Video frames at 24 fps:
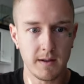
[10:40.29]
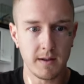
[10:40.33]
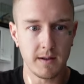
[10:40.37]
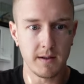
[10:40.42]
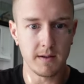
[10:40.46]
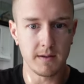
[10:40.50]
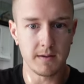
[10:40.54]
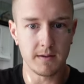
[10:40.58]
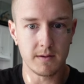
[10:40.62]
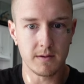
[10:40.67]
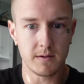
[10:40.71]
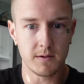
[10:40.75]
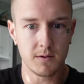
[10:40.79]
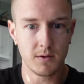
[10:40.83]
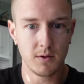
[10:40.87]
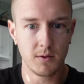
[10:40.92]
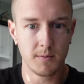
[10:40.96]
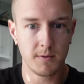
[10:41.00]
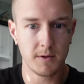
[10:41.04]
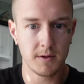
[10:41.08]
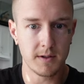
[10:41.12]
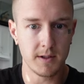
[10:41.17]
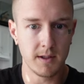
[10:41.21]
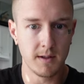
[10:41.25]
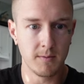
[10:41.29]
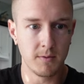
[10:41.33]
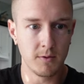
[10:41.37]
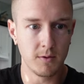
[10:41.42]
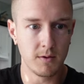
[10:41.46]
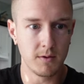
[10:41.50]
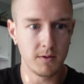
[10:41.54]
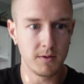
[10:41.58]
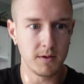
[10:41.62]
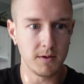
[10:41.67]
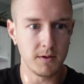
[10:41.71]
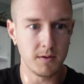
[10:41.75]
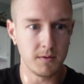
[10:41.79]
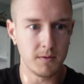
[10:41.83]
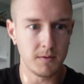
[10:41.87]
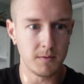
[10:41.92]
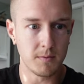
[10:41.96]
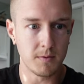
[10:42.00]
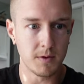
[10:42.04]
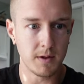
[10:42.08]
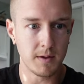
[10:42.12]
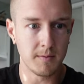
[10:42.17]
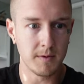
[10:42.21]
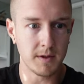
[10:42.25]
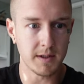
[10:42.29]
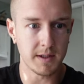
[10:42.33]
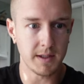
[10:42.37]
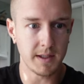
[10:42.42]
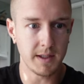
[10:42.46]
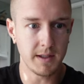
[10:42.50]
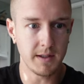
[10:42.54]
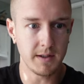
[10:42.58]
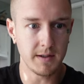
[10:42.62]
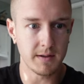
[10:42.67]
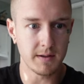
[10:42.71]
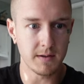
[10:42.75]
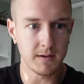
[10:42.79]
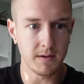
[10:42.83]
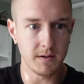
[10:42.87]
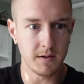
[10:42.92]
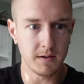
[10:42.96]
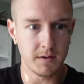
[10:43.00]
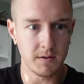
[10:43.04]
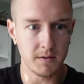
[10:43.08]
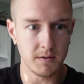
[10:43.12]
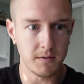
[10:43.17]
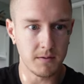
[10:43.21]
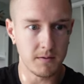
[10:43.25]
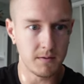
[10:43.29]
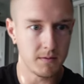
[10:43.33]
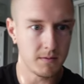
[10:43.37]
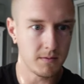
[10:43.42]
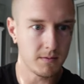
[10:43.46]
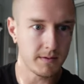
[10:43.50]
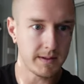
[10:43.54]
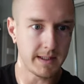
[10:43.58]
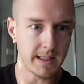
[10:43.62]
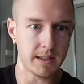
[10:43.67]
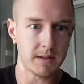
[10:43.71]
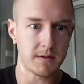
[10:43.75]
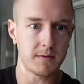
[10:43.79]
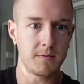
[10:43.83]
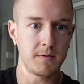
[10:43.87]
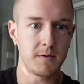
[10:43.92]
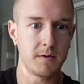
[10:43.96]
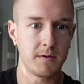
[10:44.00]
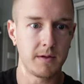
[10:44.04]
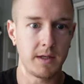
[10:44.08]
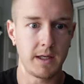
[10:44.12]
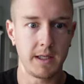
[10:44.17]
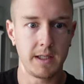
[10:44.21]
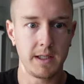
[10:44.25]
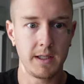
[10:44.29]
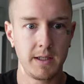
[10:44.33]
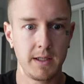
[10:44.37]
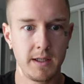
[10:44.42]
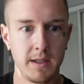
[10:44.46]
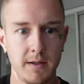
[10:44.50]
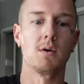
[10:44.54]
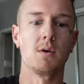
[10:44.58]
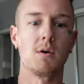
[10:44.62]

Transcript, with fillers: It's super simple. You pretty much hit this little text field right here.